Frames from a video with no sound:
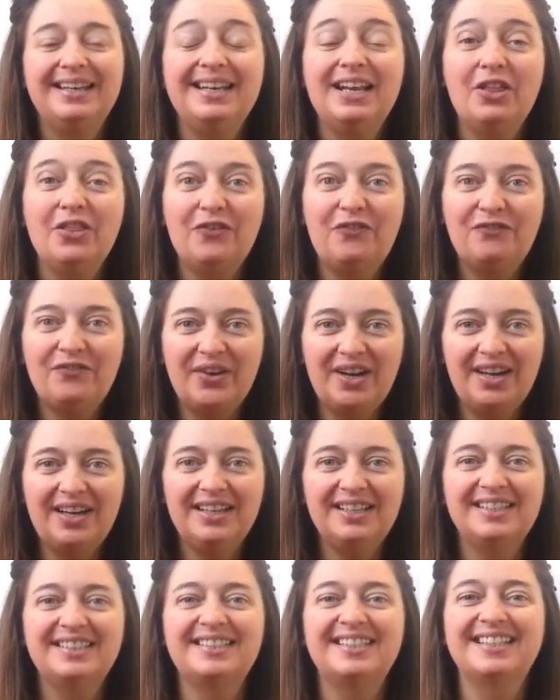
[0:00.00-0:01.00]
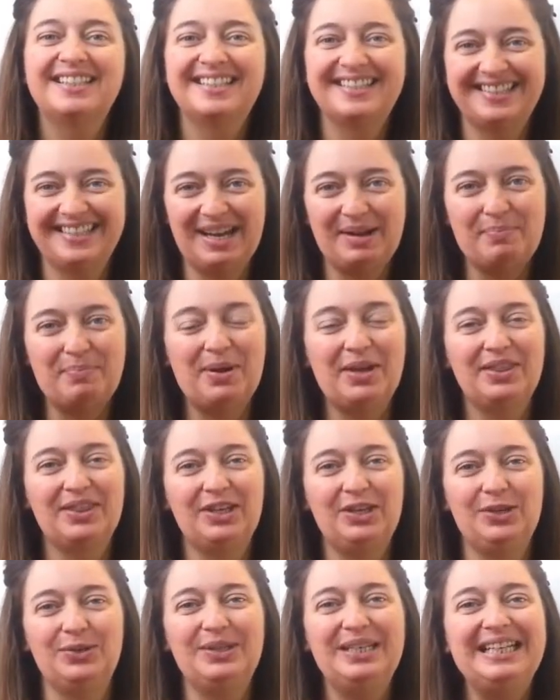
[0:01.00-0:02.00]
Now, the first step
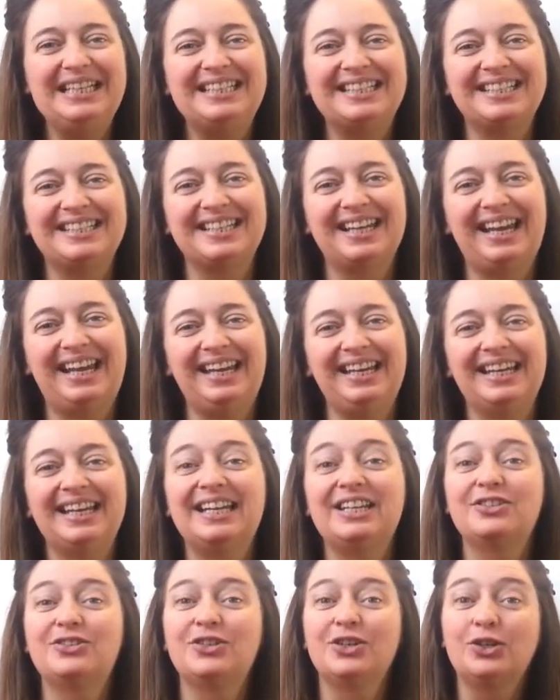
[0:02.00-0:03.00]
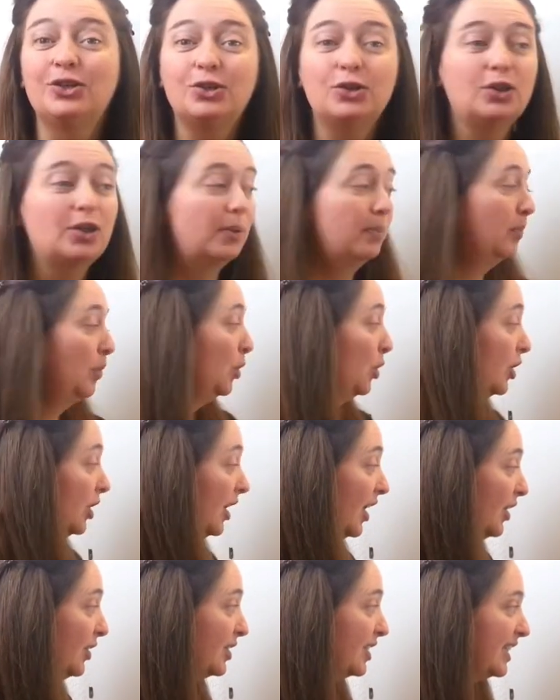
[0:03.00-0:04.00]
that you need to take is to look more
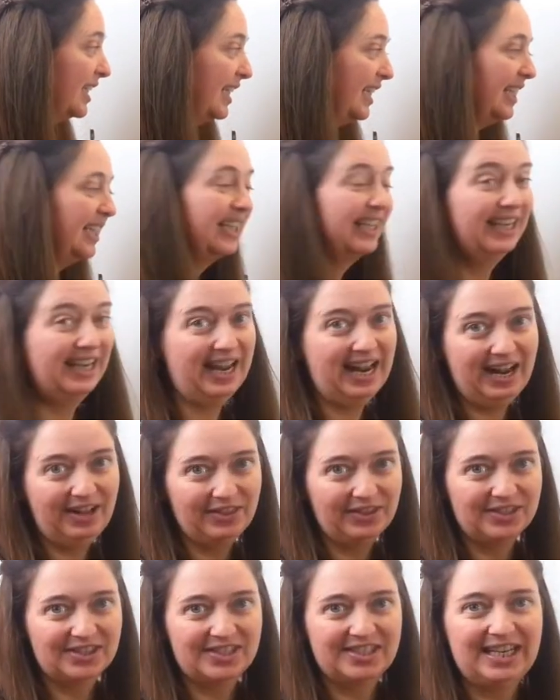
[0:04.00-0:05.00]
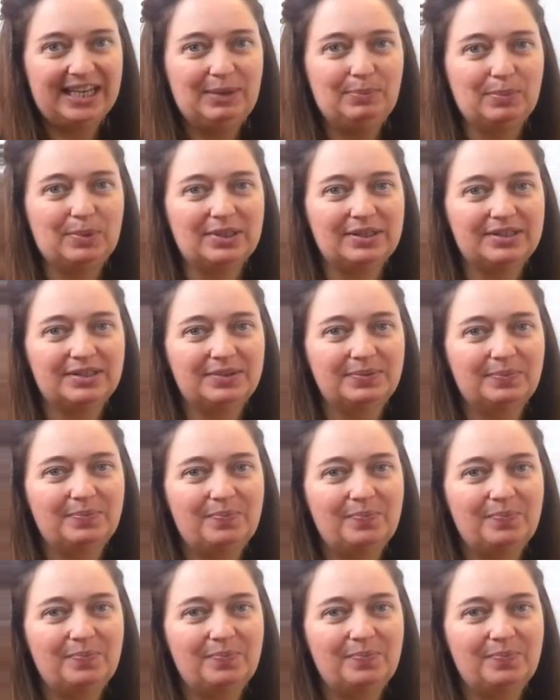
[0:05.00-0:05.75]
closely at the statement.